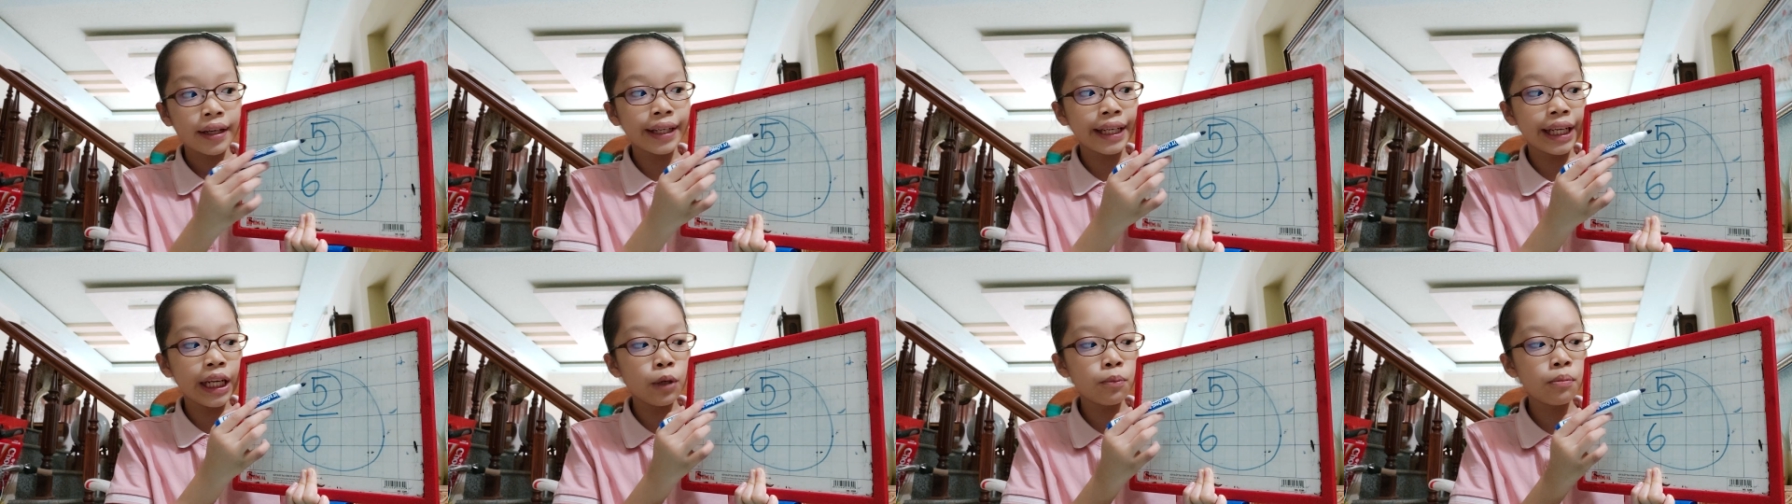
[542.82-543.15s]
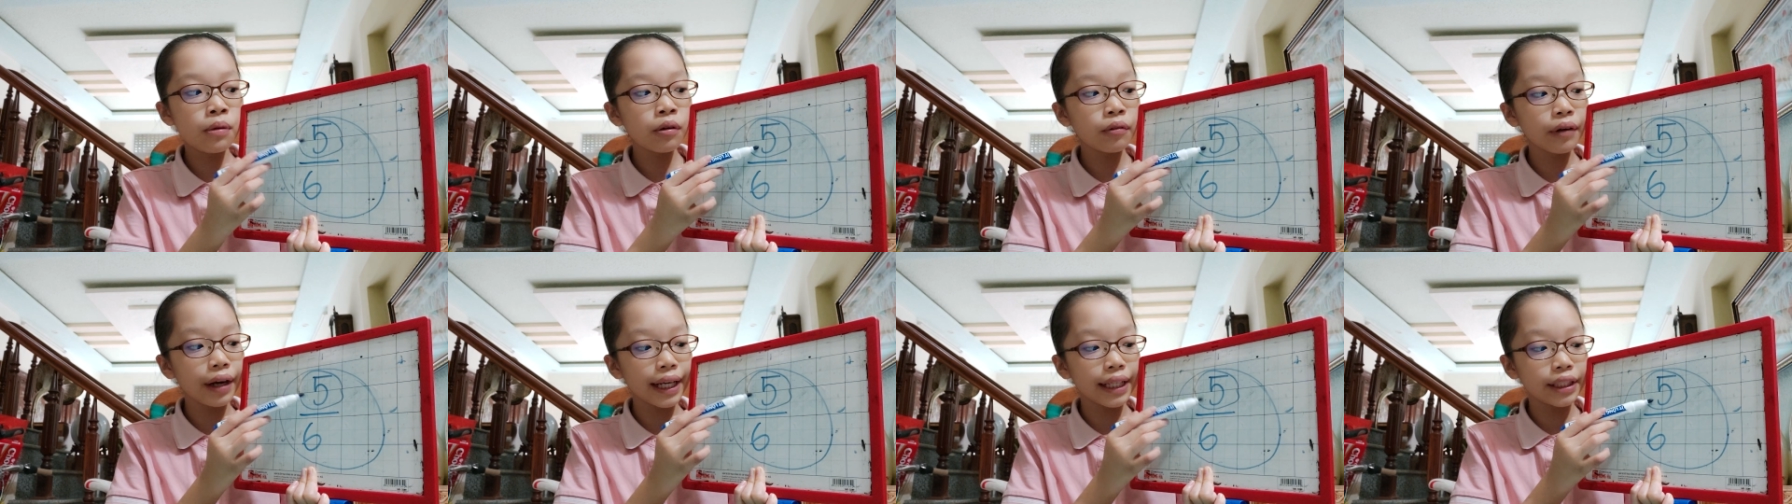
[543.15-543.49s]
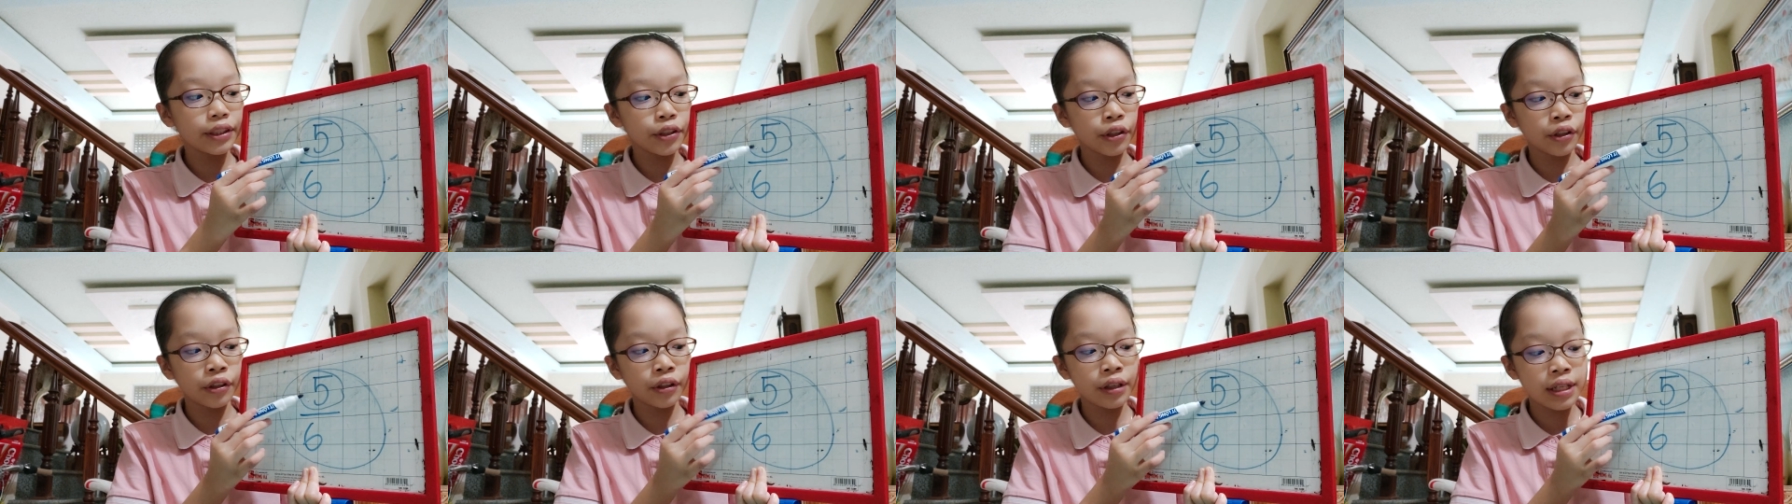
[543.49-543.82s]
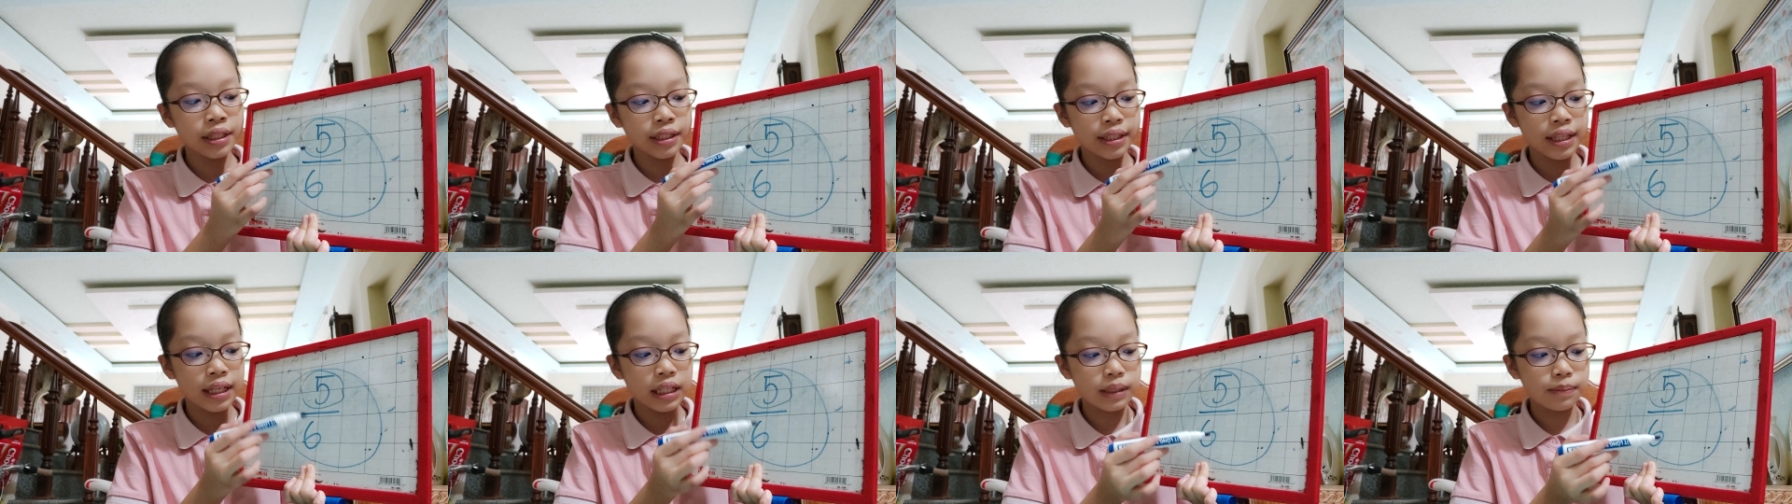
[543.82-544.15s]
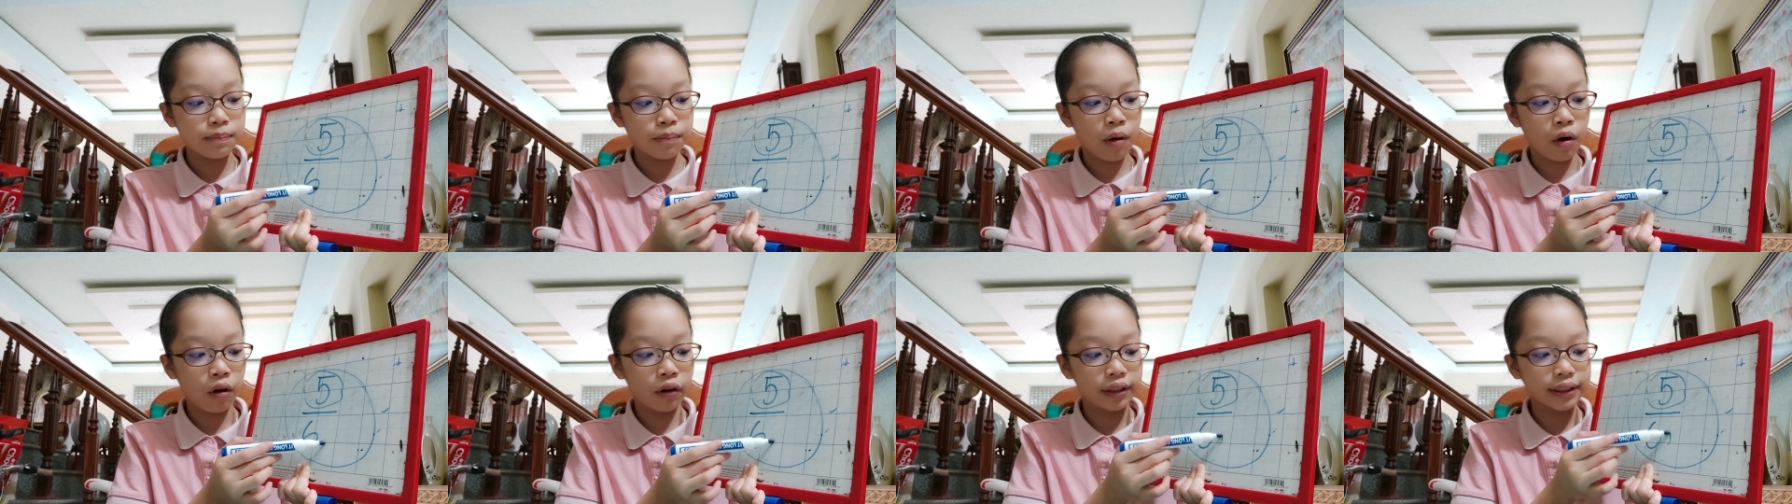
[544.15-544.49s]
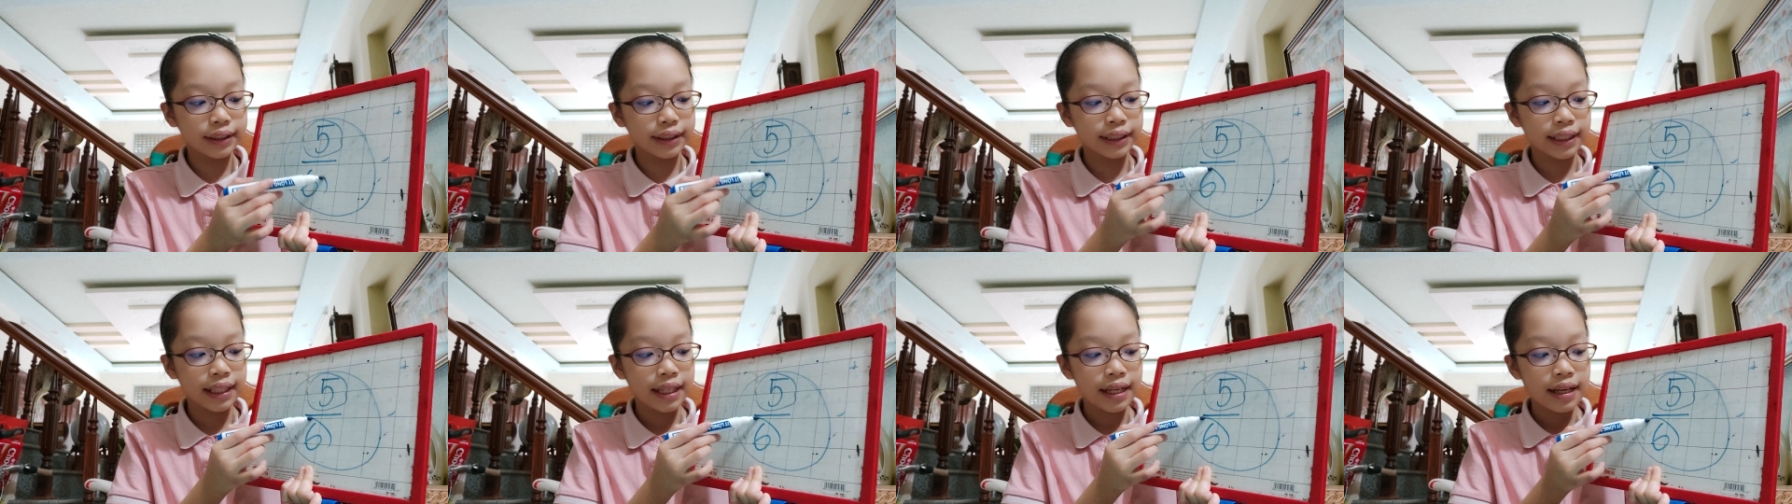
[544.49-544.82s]
Numerator is this
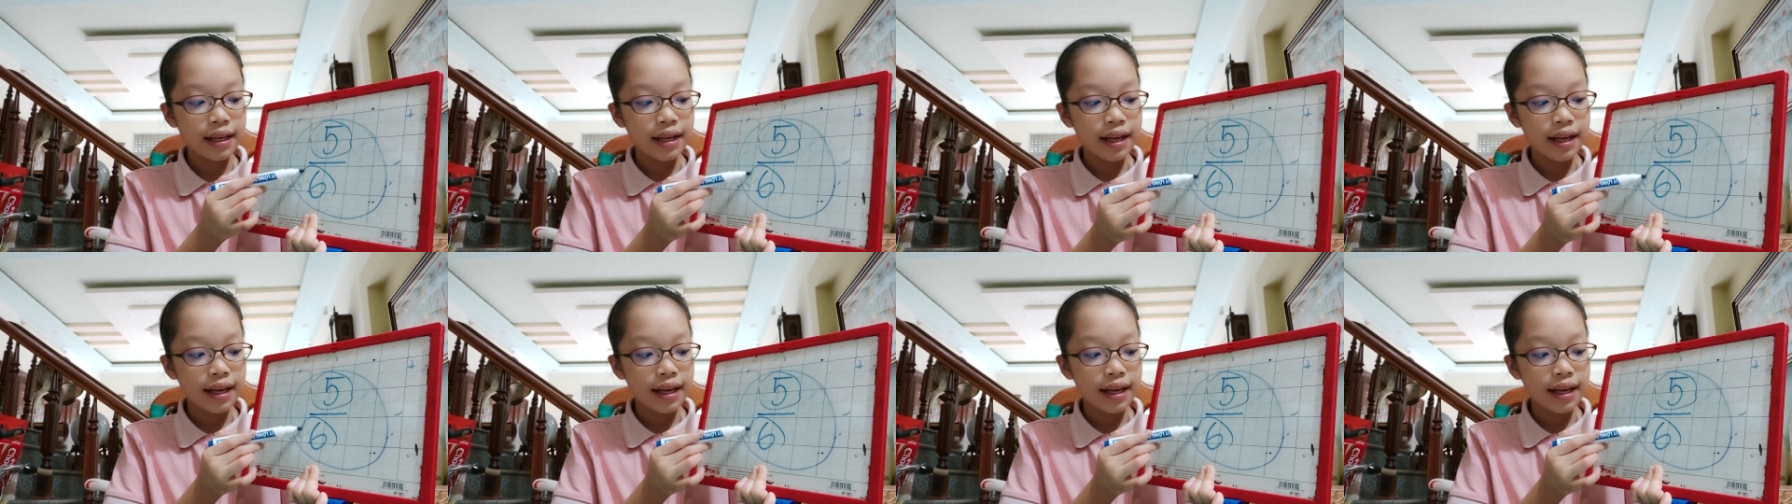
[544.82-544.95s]
part.